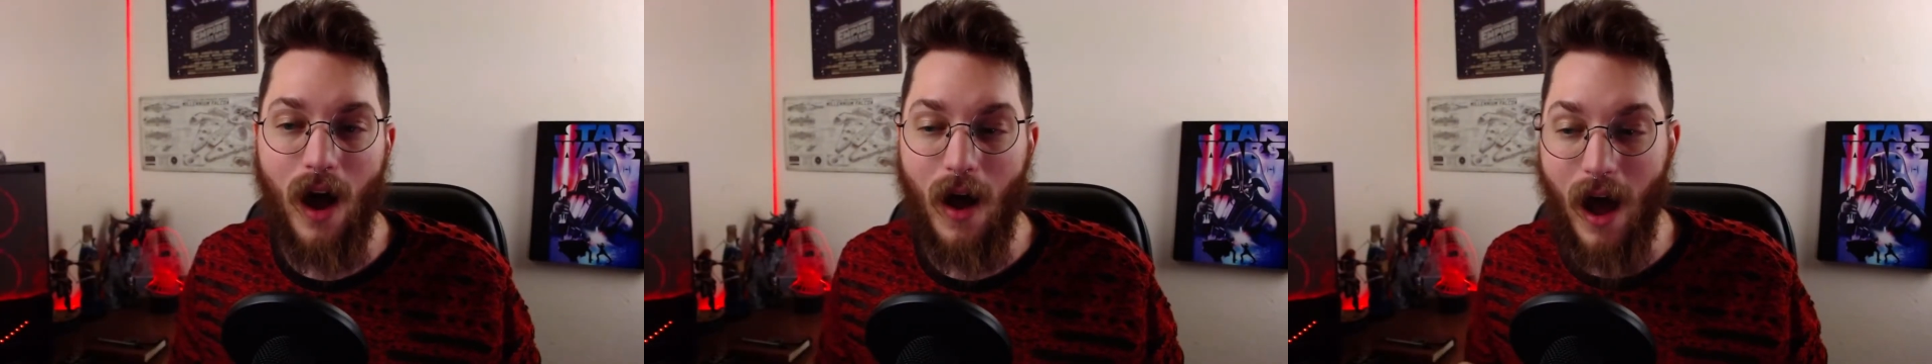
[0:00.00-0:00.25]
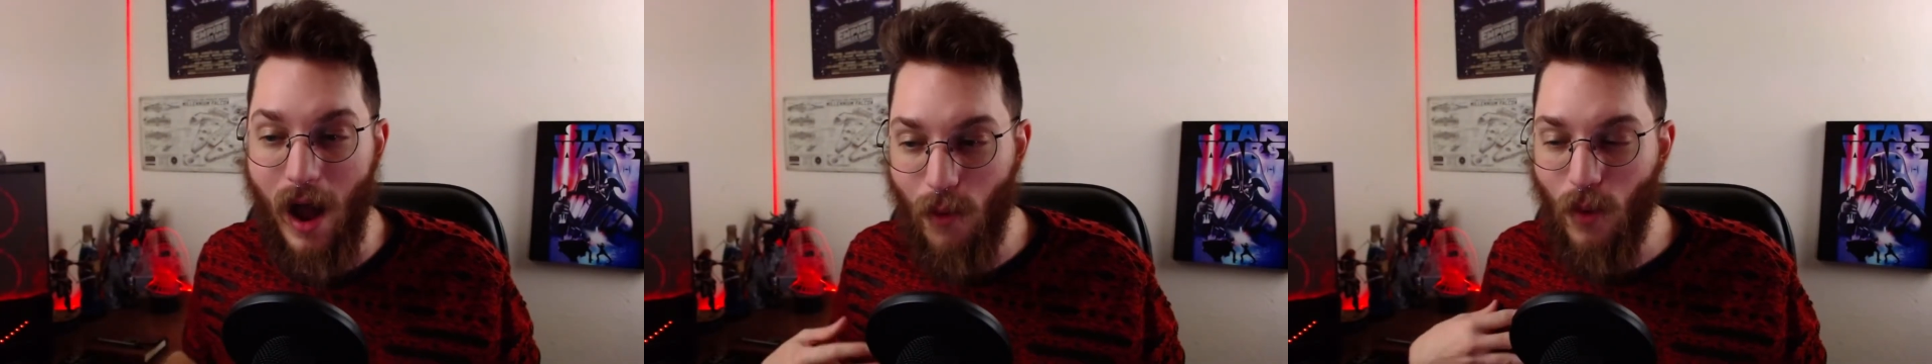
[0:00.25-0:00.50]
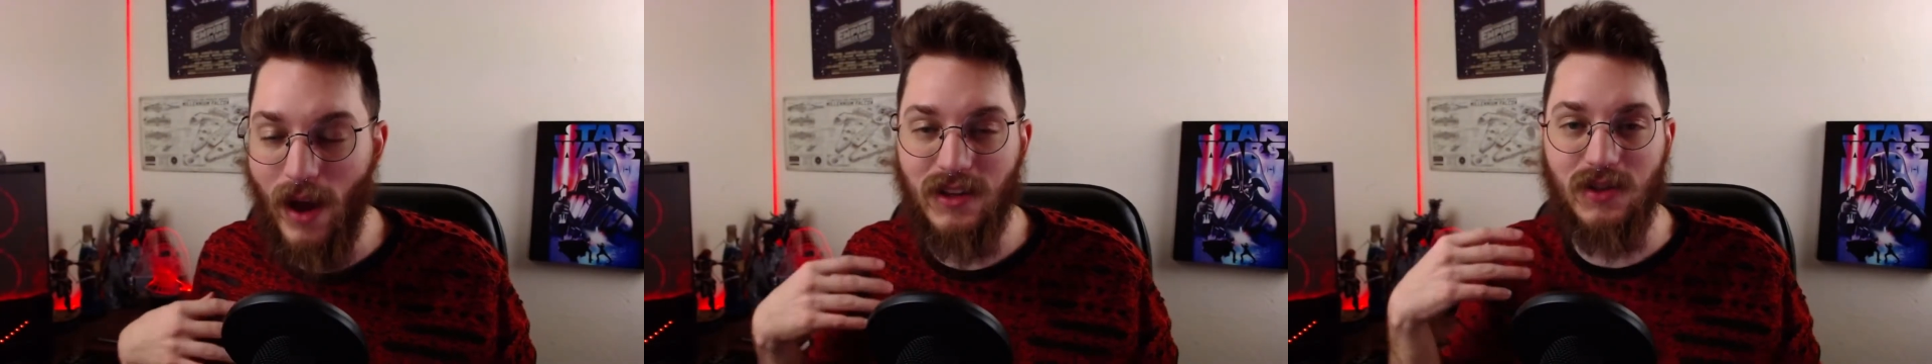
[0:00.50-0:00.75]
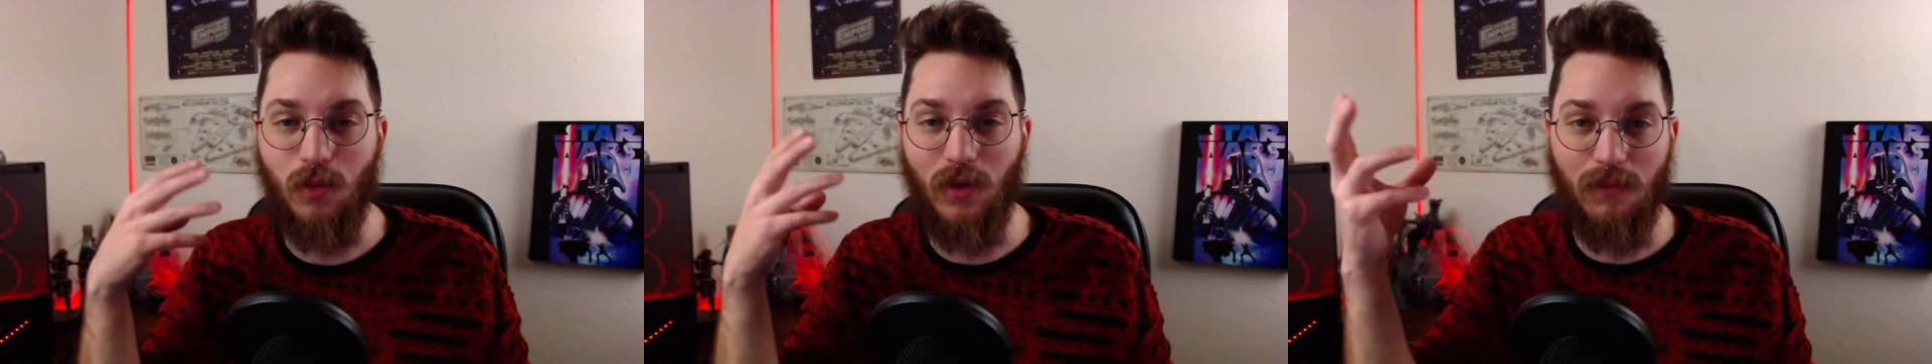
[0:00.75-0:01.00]
I
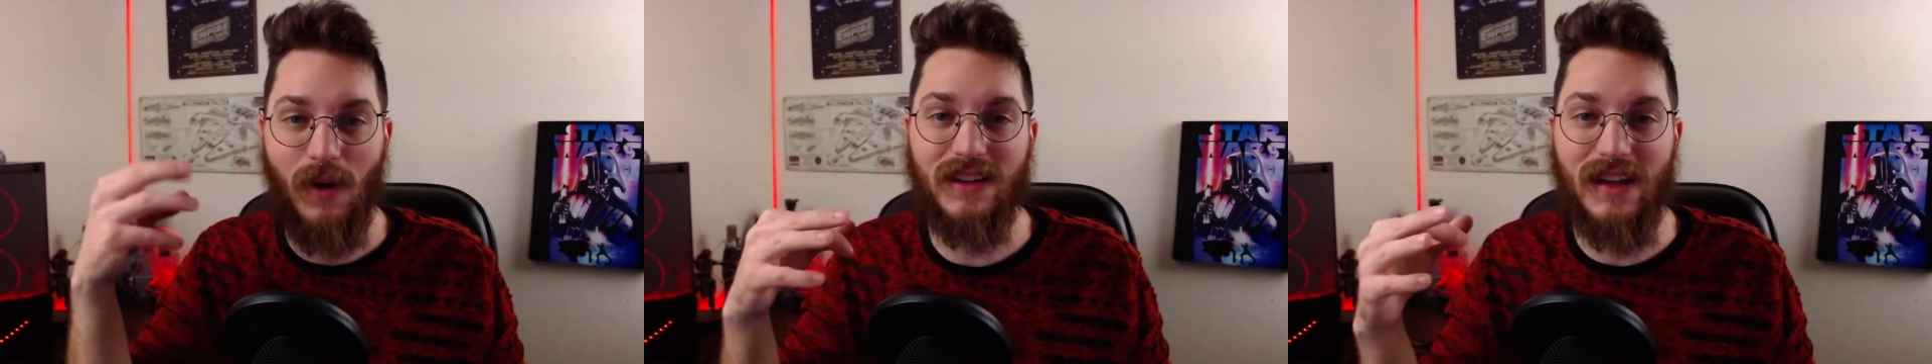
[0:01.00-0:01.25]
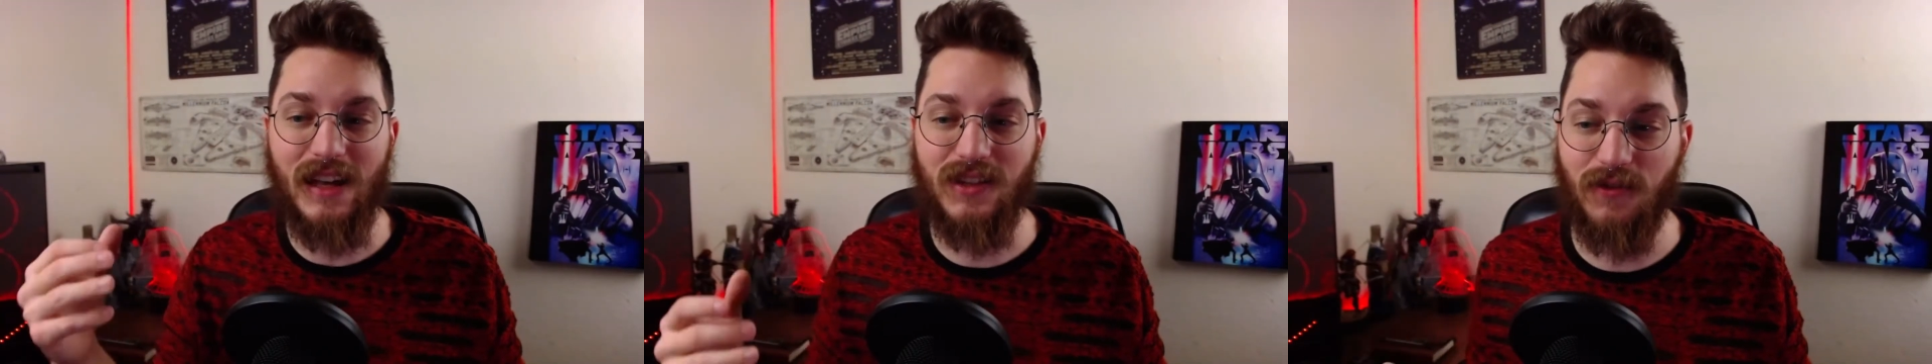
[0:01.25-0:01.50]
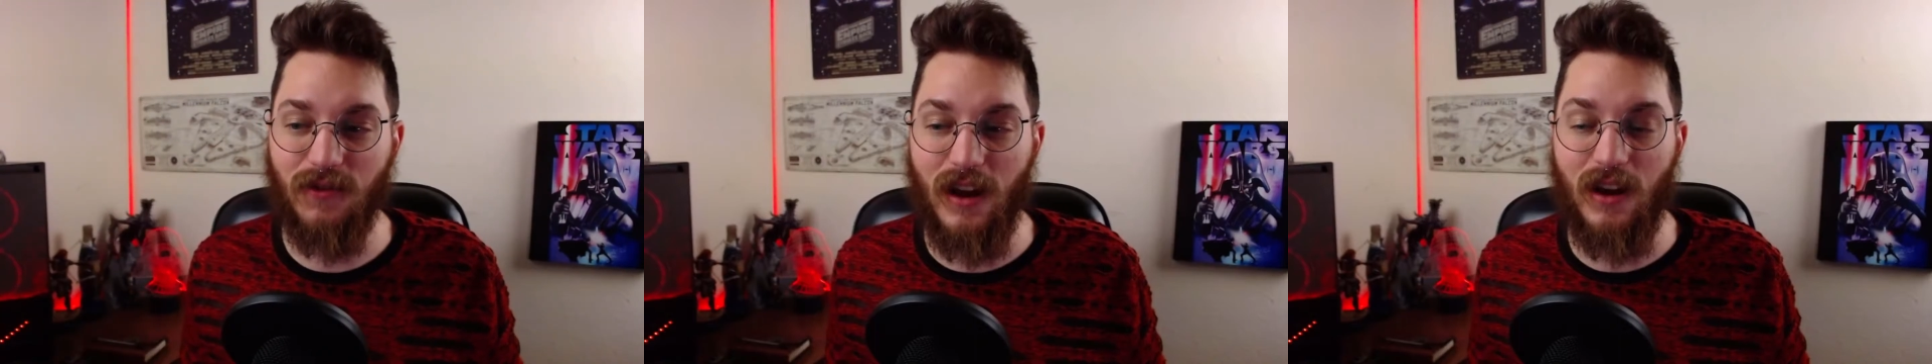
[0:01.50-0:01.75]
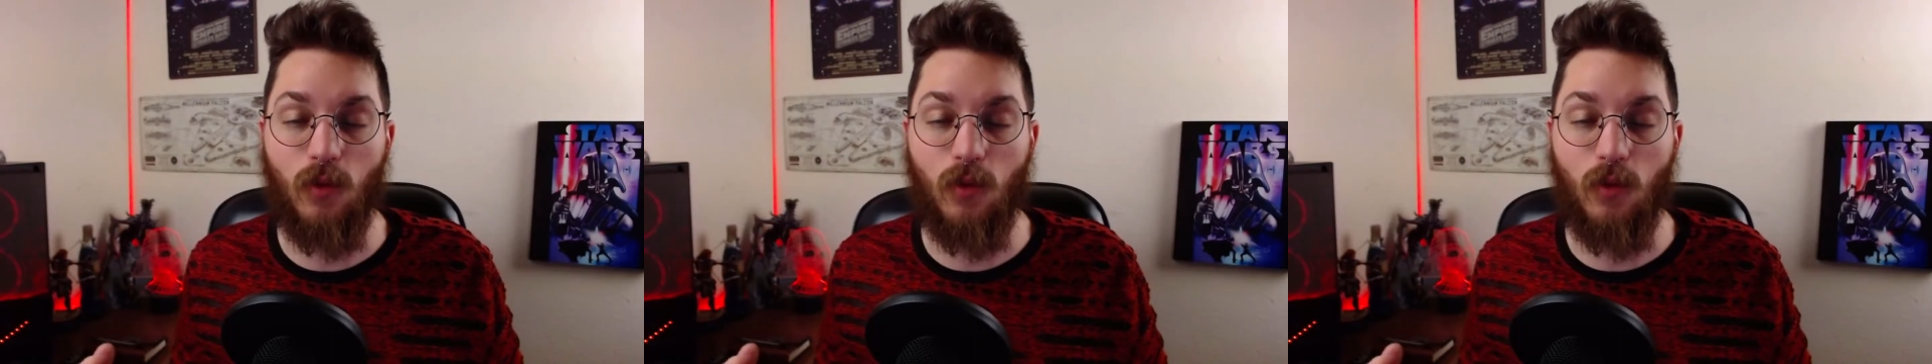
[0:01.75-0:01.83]
went with my dad's friend.